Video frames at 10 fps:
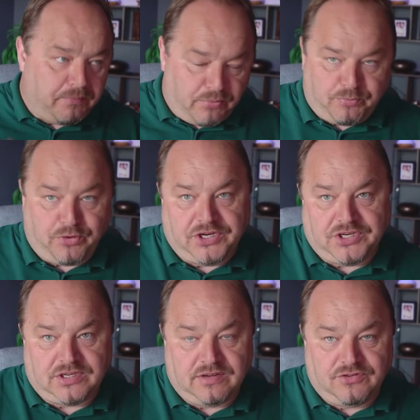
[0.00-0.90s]

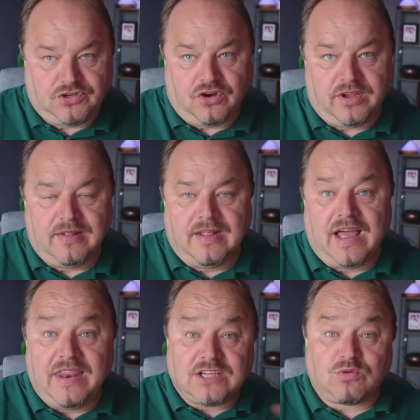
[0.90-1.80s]
appreciative joy.
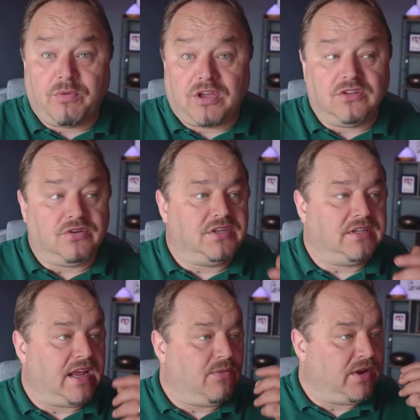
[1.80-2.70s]
And that's what we're going to do
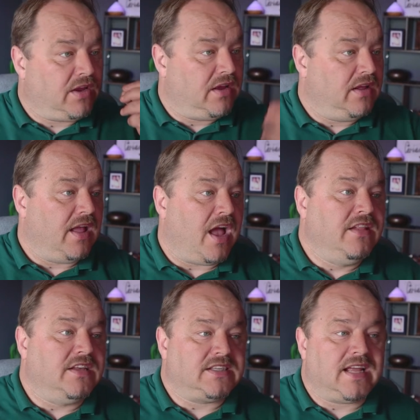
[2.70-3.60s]
today. We're going to
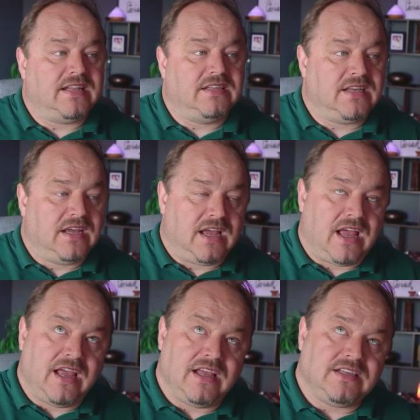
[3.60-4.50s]
understand
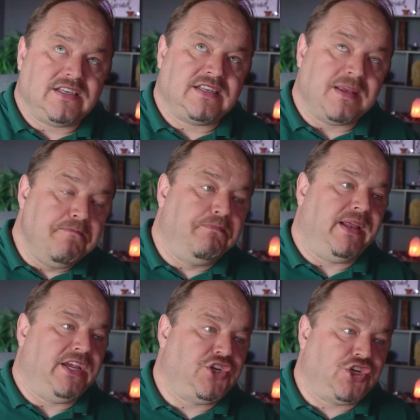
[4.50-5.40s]

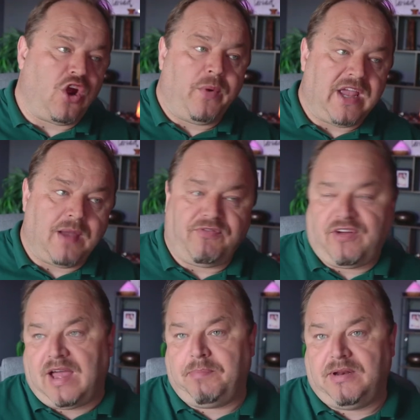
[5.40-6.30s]
simply showing up
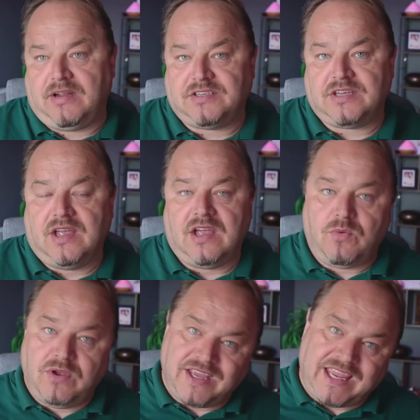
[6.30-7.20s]
for happiness
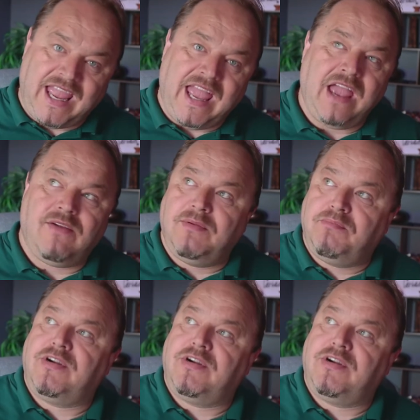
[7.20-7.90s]
with a caring